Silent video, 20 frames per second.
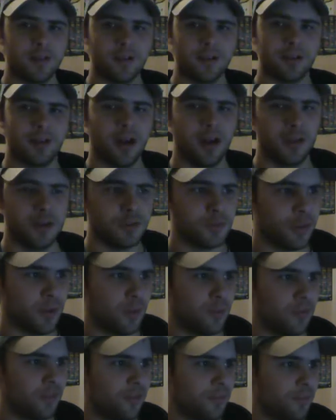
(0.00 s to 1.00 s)

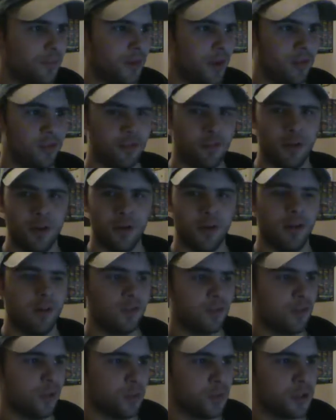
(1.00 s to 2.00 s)
Chondros. He's a Turian
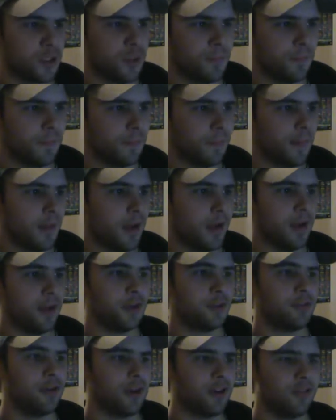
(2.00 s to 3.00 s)
soldier, and he
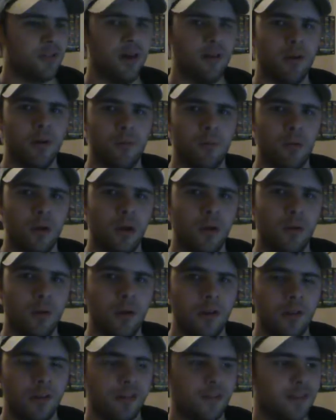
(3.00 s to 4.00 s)
tracks down a
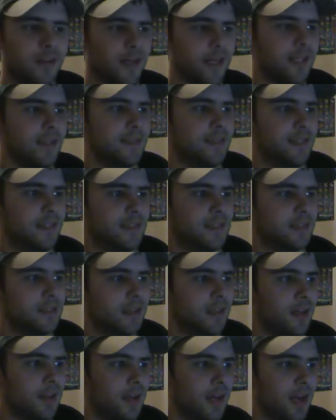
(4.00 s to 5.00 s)
rogue scientist.
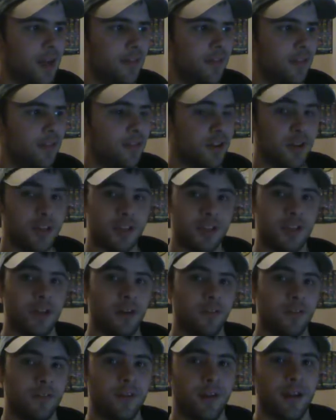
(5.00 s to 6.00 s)
And this hits
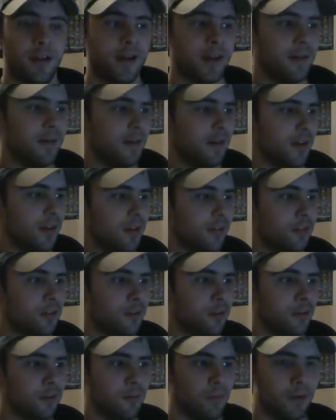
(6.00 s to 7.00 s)
shelves today,
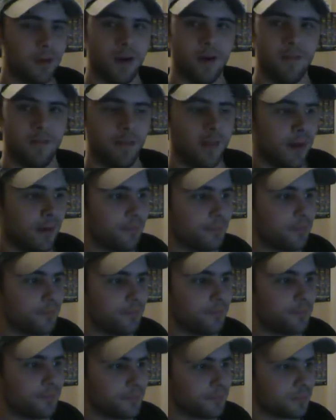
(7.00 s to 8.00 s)
so look out for that.
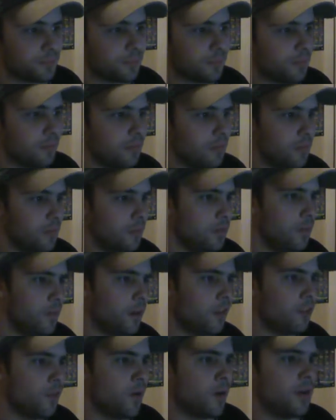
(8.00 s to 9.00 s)

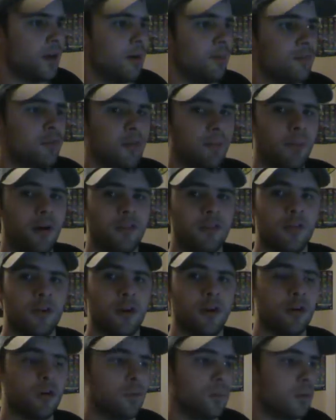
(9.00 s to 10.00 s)
Next story comes from Monster
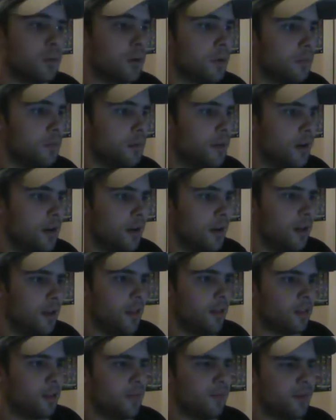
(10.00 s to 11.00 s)
Hunter World.
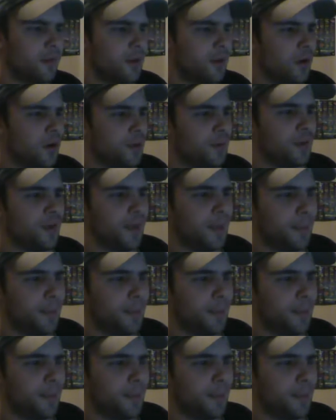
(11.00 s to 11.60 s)
Something called